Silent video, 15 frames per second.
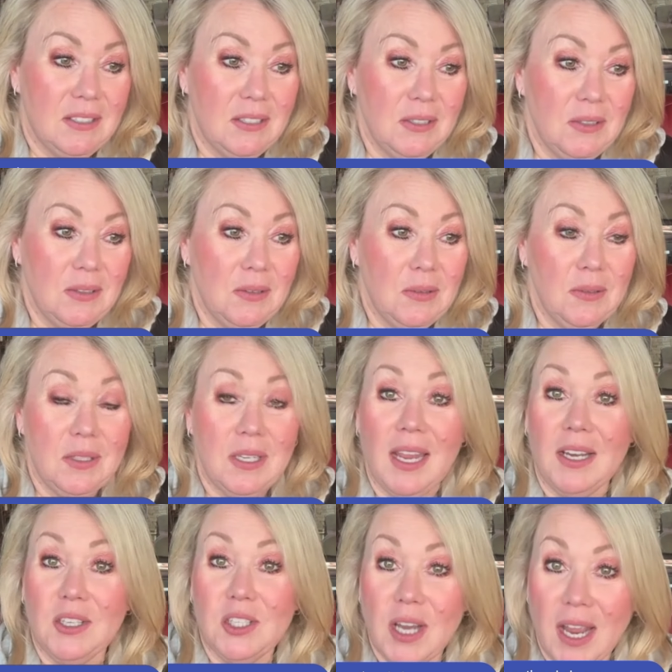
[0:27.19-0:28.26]
to
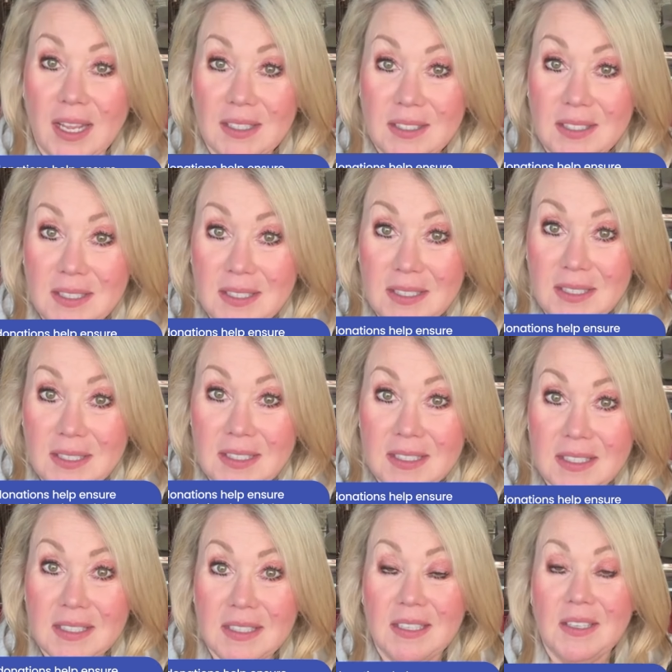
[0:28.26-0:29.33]
take
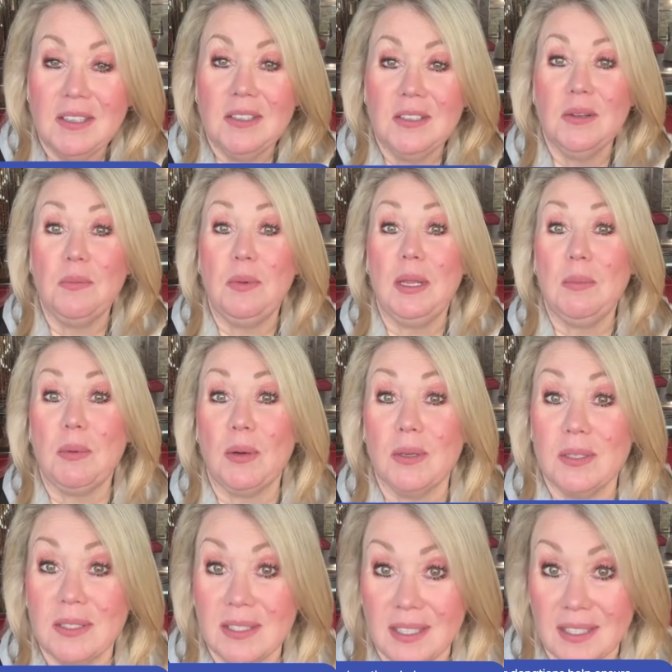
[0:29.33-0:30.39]
chances, to be
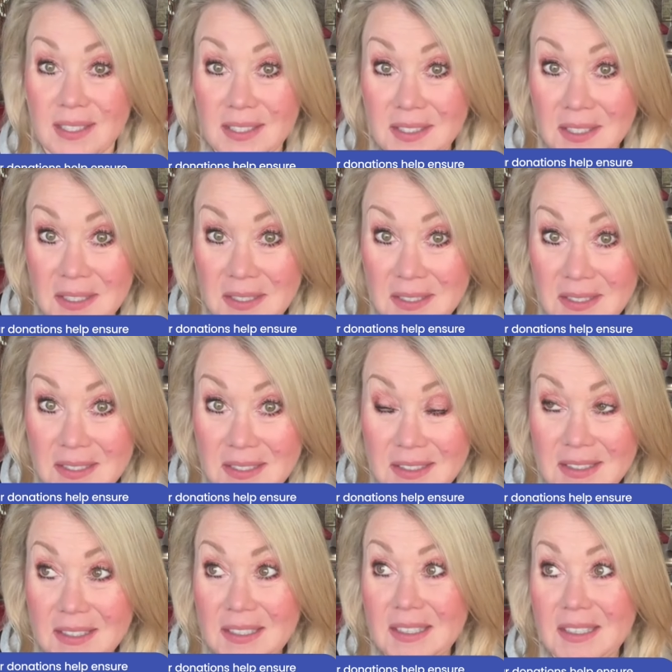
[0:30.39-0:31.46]
persistent
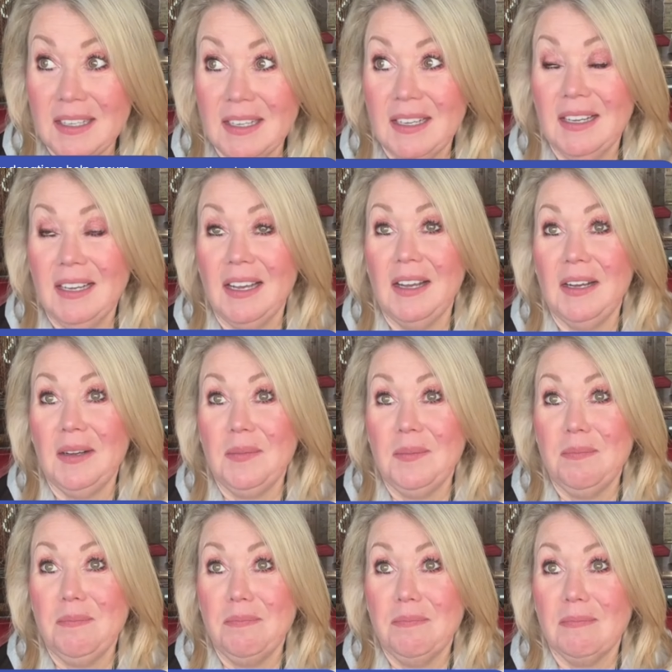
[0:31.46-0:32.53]

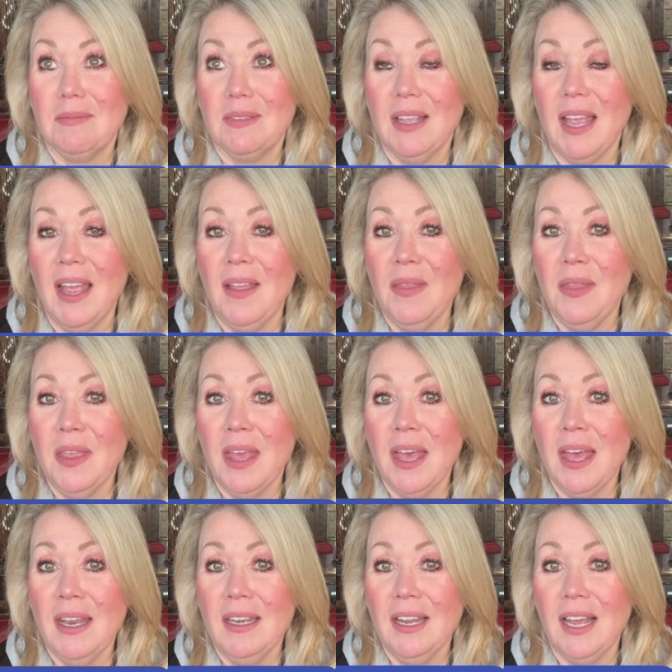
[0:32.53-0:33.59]
um, and
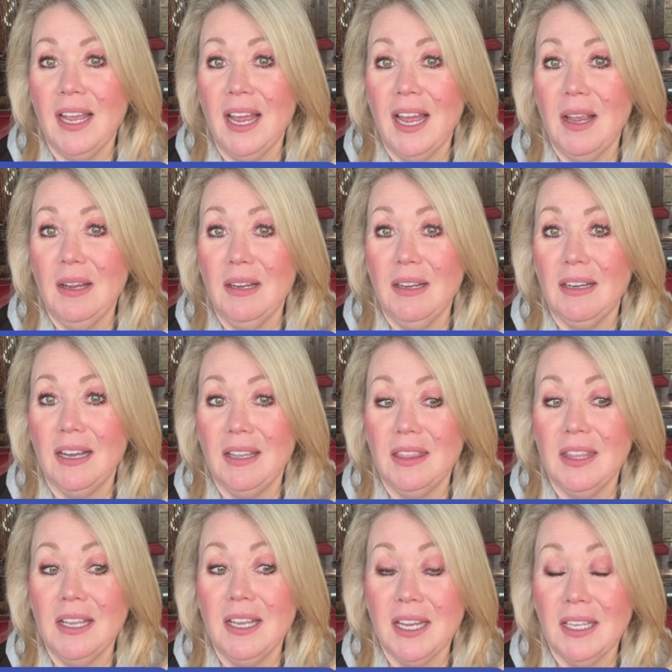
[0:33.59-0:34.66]
that I, I, I
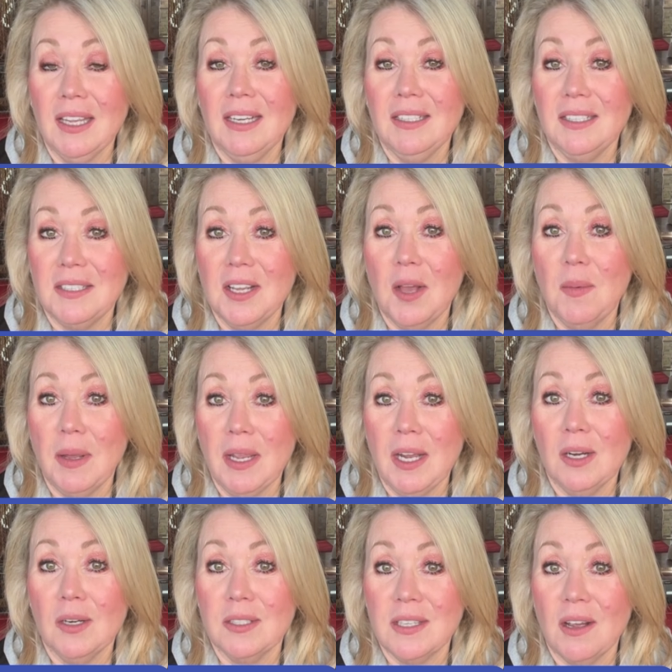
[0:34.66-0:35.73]
think I'd like to tell my
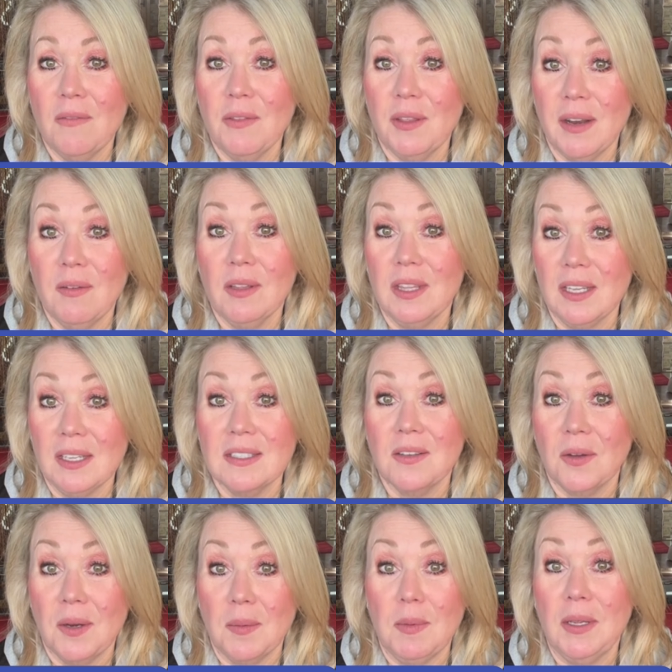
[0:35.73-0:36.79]
younger self that everything's
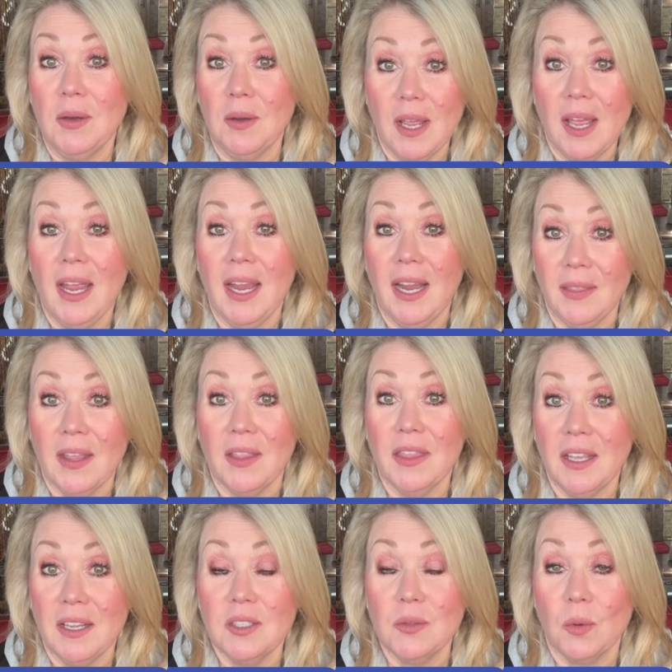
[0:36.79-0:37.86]
going to be okay and
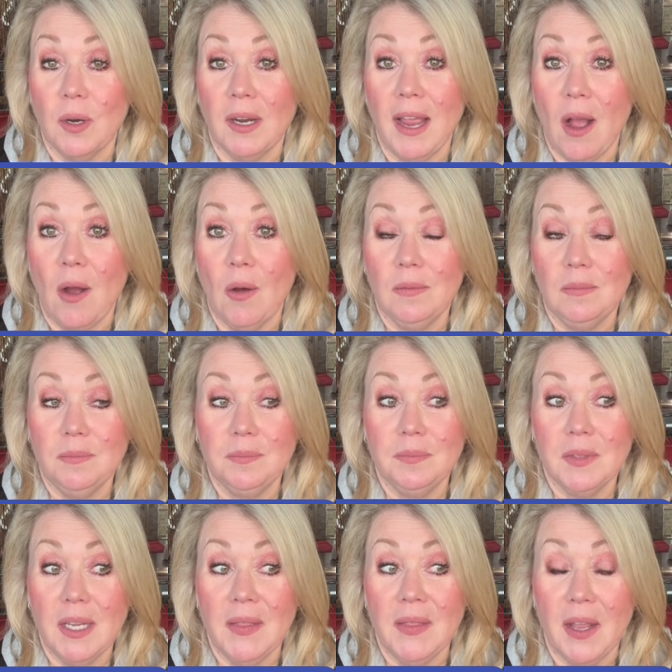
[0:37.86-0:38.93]
that things work out
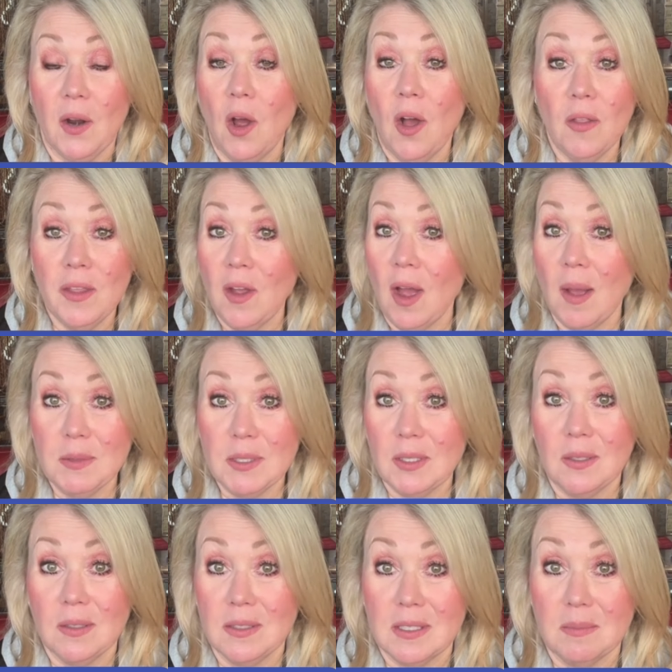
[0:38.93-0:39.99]
and that all the
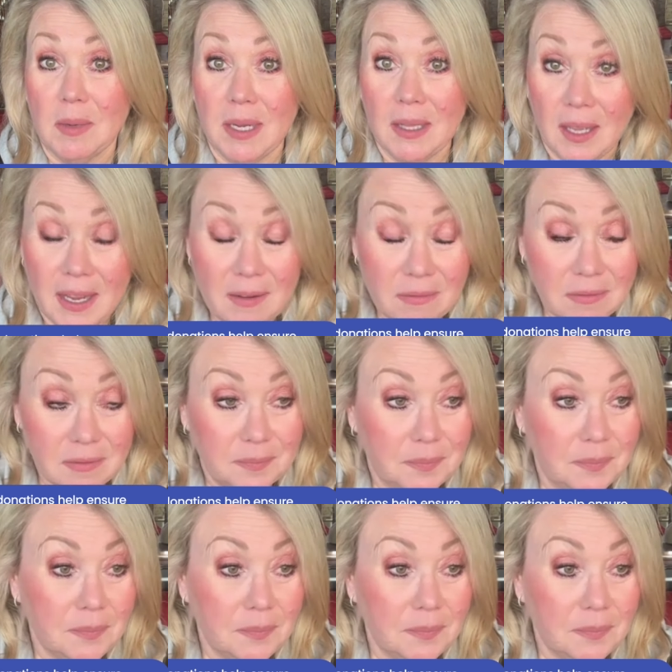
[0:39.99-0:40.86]
obstacles in my life